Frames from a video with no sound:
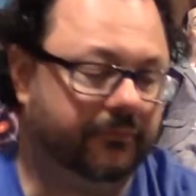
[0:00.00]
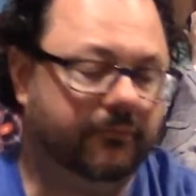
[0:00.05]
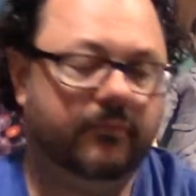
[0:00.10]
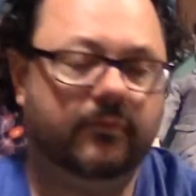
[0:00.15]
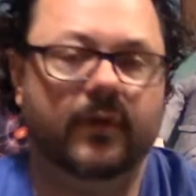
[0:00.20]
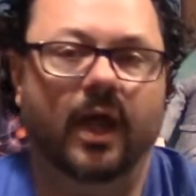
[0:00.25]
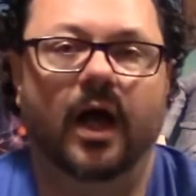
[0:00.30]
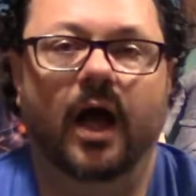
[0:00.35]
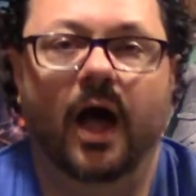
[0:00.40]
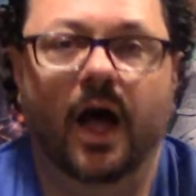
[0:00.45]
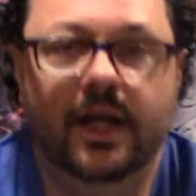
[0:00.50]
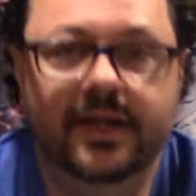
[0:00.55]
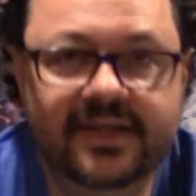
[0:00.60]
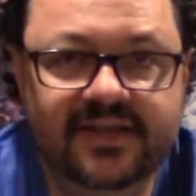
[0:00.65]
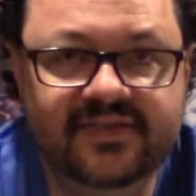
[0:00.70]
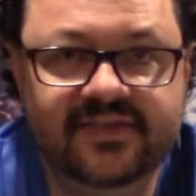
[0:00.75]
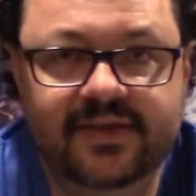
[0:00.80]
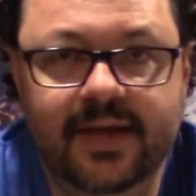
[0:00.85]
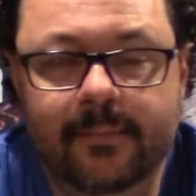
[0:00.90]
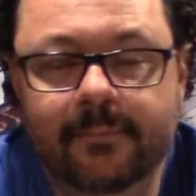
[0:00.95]
Uh,
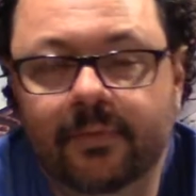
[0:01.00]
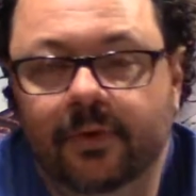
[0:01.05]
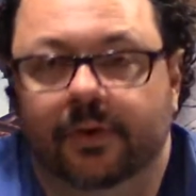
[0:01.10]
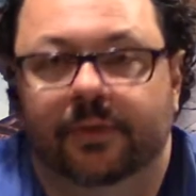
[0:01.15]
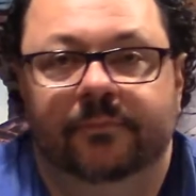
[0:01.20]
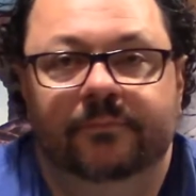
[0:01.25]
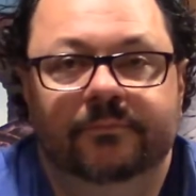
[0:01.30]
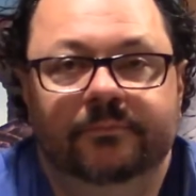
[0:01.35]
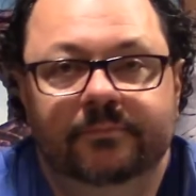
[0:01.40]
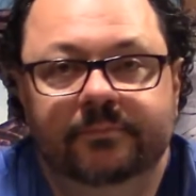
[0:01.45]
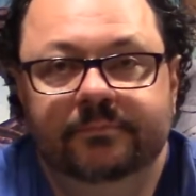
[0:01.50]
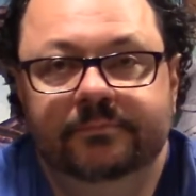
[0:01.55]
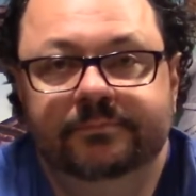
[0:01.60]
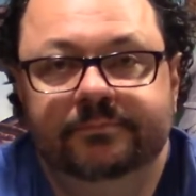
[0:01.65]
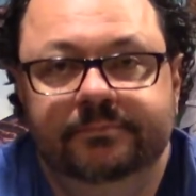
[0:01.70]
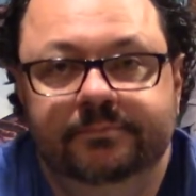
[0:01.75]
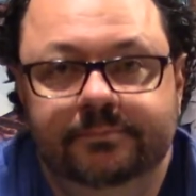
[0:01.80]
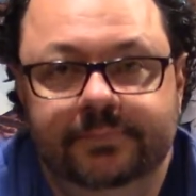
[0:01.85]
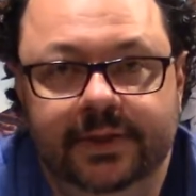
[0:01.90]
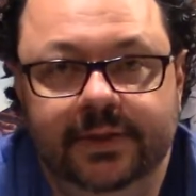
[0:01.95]
December,
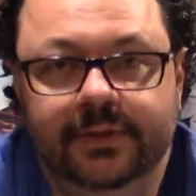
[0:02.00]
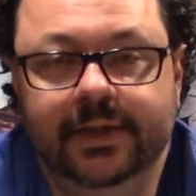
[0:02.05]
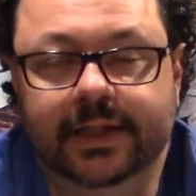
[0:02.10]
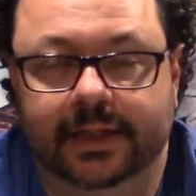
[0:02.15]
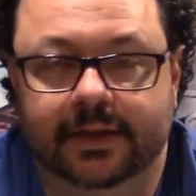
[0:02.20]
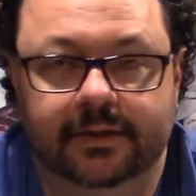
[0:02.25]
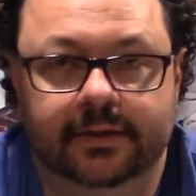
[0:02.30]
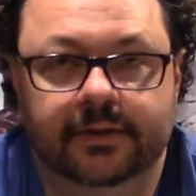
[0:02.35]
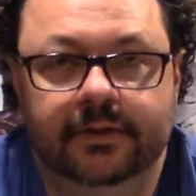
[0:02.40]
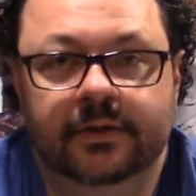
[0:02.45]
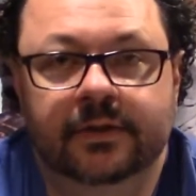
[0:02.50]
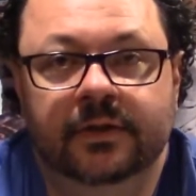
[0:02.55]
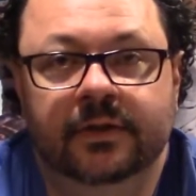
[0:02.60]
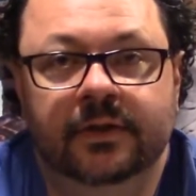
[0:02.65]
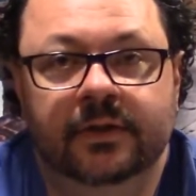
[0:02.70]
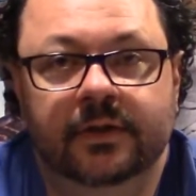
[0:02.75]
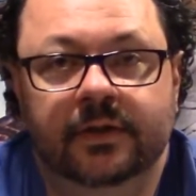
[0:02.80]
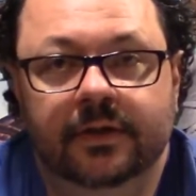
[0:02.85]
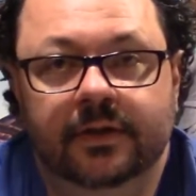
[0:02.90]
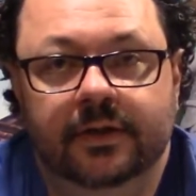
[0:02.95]
period.
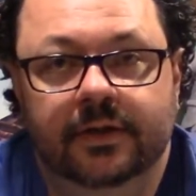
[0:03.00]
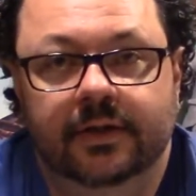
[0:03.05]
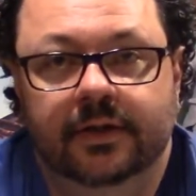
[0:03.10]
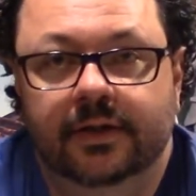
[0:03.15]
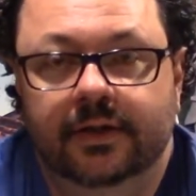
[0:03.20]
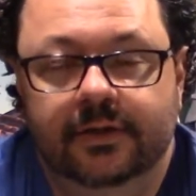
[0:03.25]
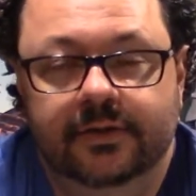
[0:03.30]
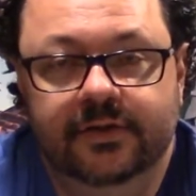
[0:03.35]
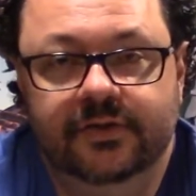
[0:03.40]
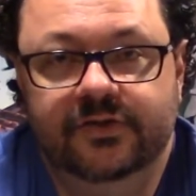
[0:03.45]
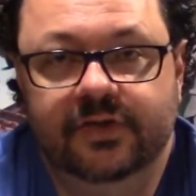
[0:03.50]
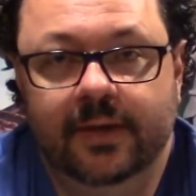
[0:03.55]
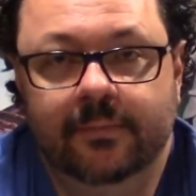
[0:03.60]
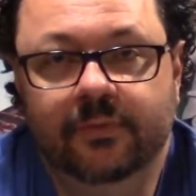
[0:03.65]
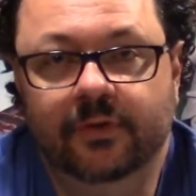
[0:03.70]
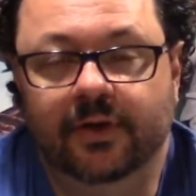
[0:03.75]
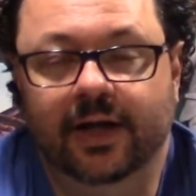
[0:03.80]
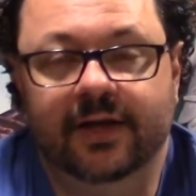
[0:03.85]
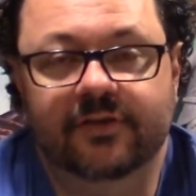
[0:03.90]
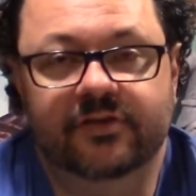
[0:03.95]

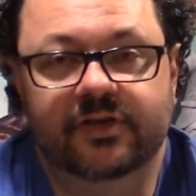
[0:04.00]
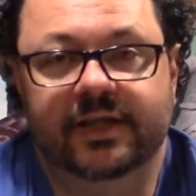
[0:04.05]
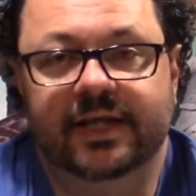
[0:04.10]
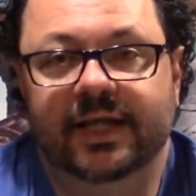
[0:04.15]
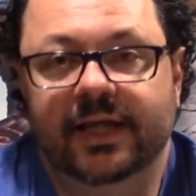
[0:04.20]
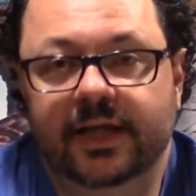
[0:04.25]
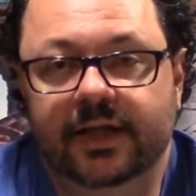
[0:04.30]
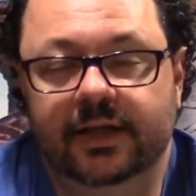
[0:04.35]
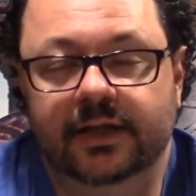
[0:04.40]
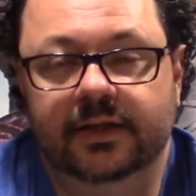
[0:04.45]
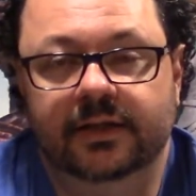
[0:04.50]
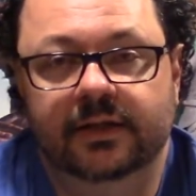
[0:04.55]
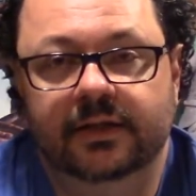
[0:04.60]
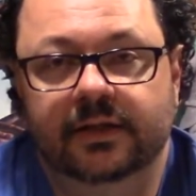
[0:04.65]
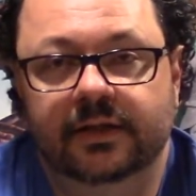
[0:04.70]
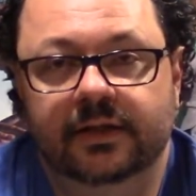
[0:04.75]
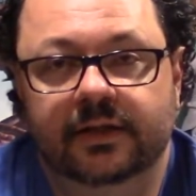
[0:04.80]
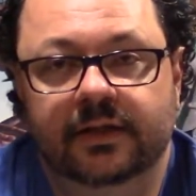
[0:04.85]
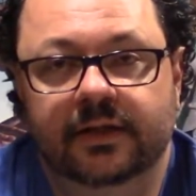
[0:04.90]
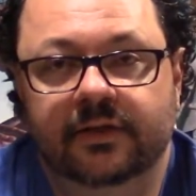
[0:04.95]
December as a kid
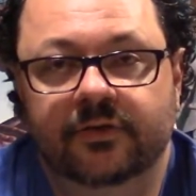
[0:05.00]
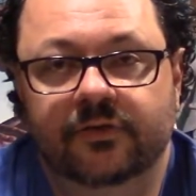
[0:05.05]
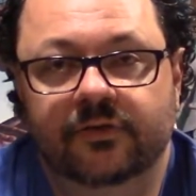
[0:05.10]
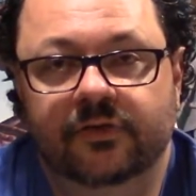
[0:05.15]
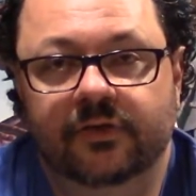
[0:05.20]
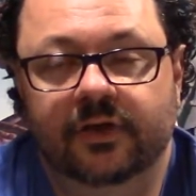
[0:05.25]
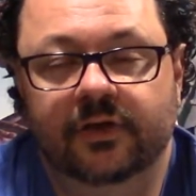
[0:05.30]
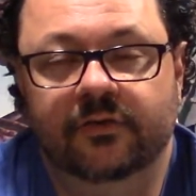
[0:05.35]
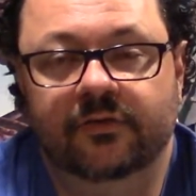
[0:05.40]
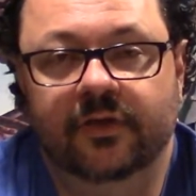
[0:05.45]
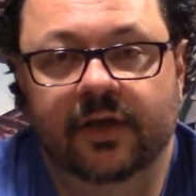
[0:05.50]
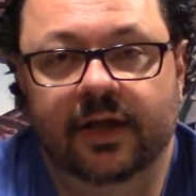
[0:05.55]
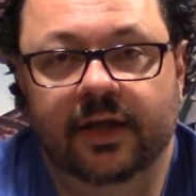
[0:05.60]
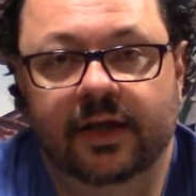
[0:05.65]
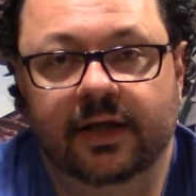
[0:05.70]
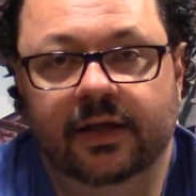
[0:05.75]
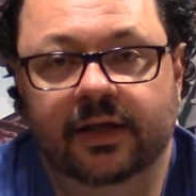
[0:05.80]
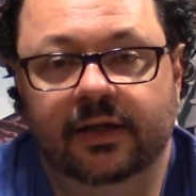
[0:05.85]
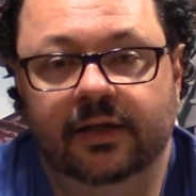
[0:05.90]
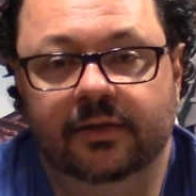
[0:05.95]
is is
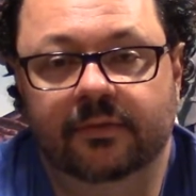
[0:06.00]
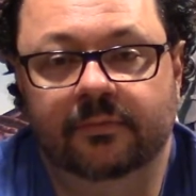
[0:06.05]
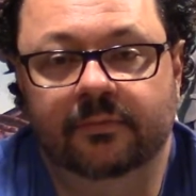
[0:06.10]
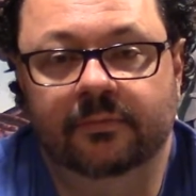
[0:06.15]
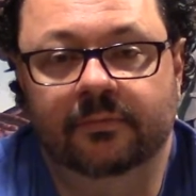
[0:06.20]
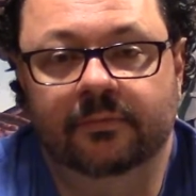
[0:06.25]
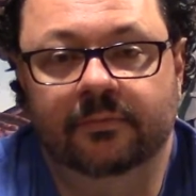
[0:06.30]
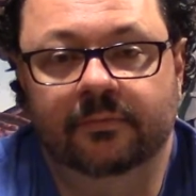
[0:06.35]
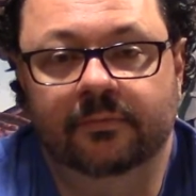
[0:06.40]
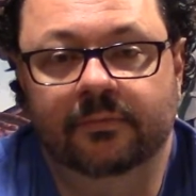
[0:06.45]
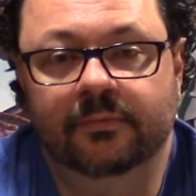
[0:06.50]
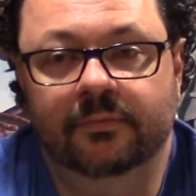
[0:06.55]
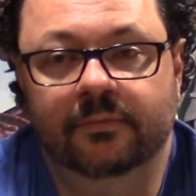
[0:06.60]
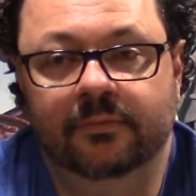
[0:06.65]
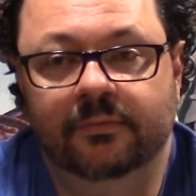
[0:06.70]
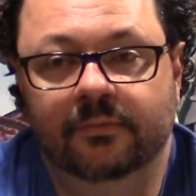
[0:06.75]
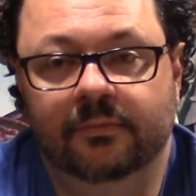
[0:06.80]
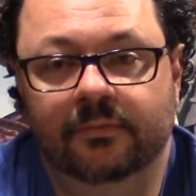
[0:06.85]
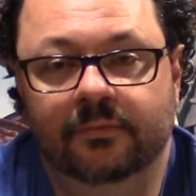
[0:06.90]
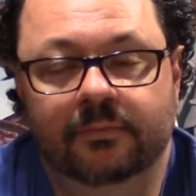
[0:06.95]
a
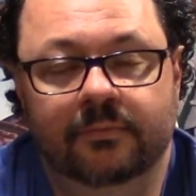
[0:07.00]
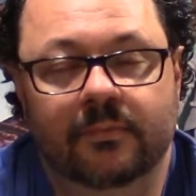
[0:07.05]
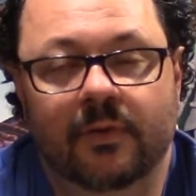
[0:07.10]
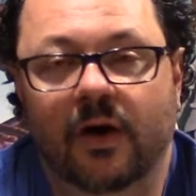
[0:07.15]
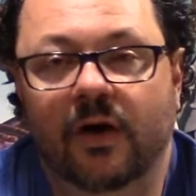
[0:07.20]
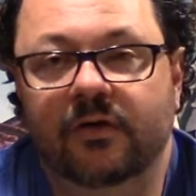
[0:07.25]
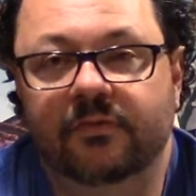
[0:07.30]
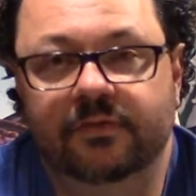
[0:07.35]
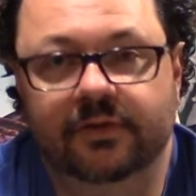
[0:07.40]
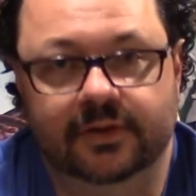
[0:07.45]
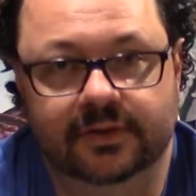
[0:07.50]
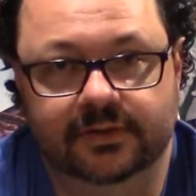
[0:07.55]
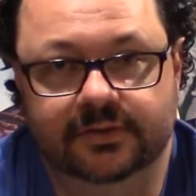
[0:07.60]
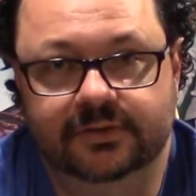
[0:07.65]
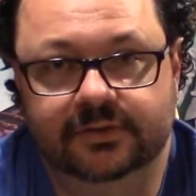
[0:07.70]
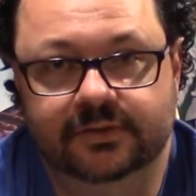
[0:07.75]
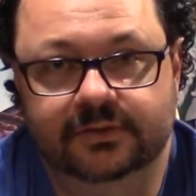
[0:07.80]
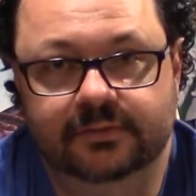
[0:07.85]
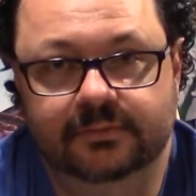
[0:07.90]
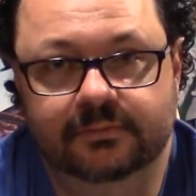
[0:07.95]

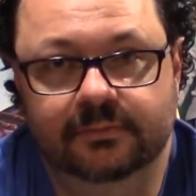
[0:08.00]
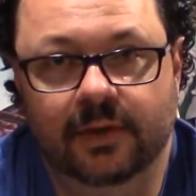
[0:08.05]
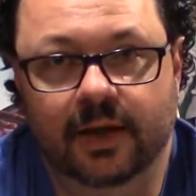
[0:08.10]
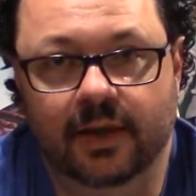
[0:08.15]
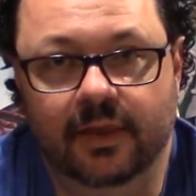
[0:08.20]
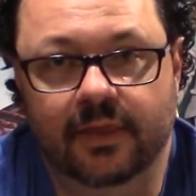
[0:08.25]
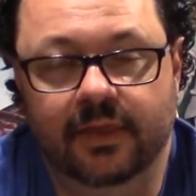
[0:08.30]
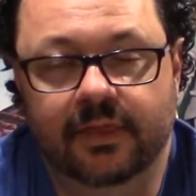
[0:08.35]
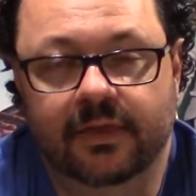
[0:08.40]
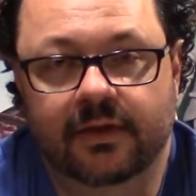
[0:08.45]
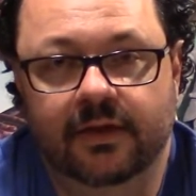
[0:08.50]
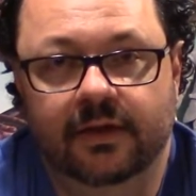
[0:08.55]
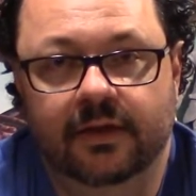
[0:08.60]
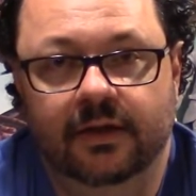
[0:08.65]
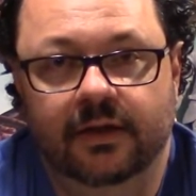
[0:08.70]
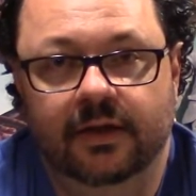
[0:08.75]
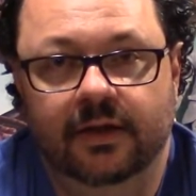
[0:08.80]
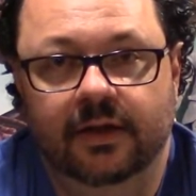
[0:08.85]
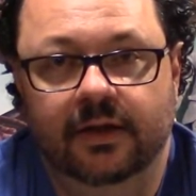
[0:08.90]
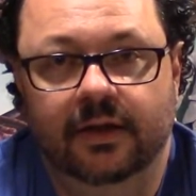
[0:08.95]
marvelous month,
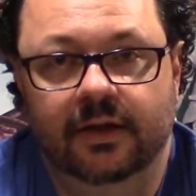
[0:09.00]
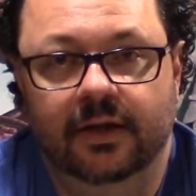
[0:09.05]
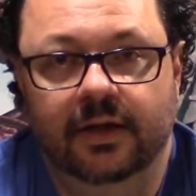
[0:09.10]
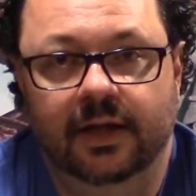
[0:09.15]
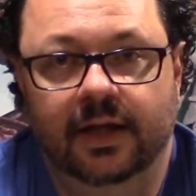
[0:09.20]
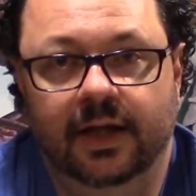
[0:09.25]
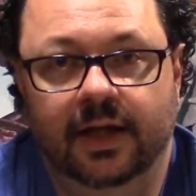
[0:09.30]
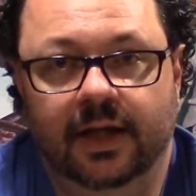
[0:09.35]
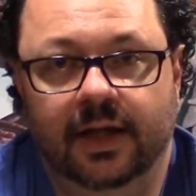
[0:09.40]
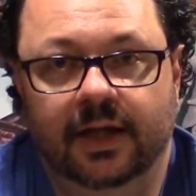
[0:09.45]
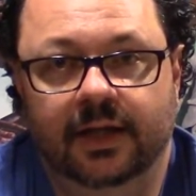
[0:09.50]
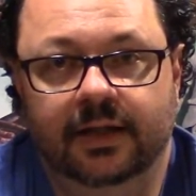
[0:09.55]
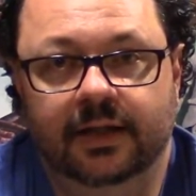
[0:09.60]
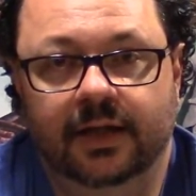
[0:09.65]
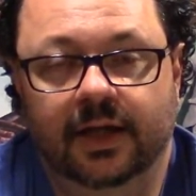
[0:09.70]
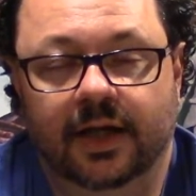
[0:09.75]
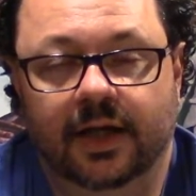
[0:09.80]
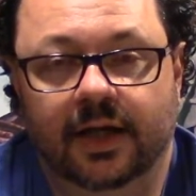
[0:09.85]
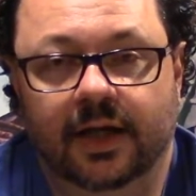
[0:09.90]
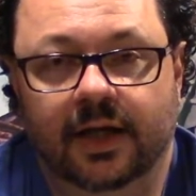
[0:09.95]
and
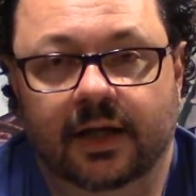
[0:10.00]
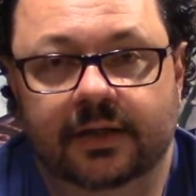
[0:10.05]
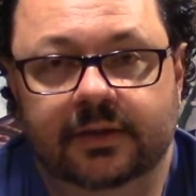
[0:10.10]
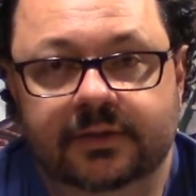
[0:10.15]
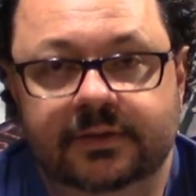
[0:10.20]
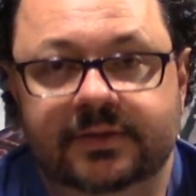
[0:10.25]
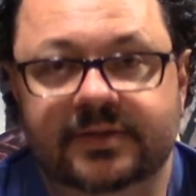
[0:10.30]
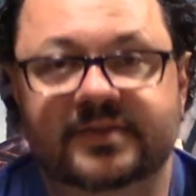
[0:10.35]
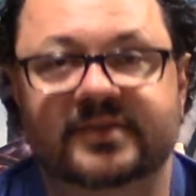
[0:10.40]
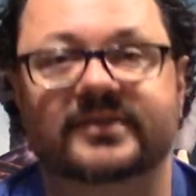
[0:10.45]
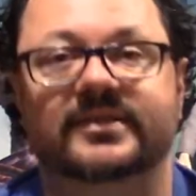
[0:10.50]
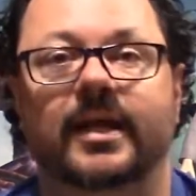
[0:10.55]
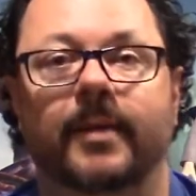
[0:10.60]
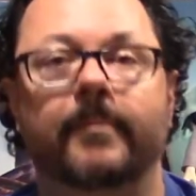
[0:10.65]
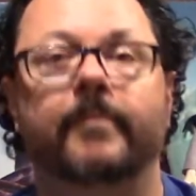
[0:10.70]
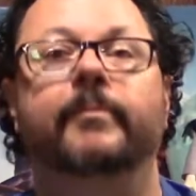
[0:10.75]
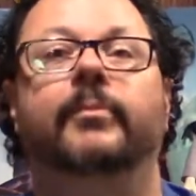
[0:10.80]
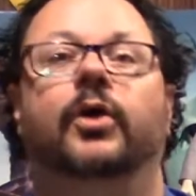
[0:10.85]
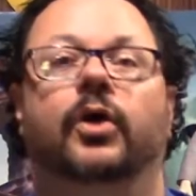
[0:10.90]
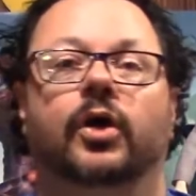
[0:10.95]
uh,
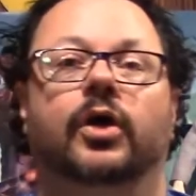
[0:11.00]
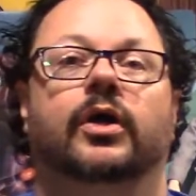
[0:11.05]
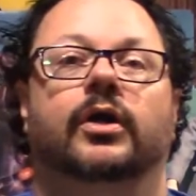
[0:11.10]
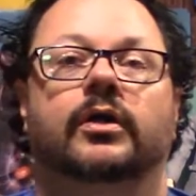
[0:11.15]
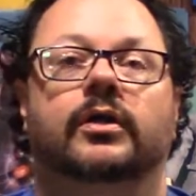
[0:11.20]
December